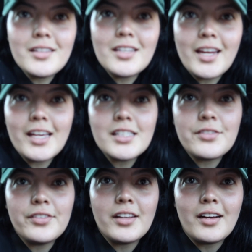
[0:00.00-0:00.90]
today's
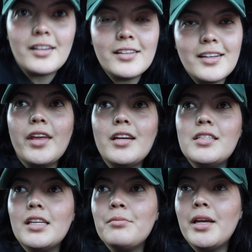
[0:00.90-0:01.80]
vlog. I
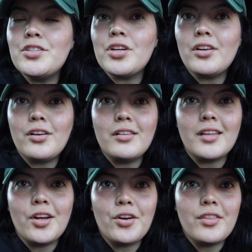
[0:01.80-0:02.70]
did mention
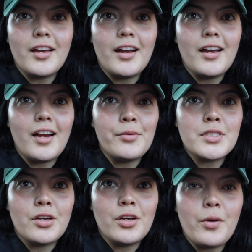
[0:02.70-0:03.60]
earlier that I was
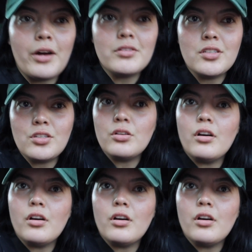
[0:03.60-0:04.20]
gonna go out to do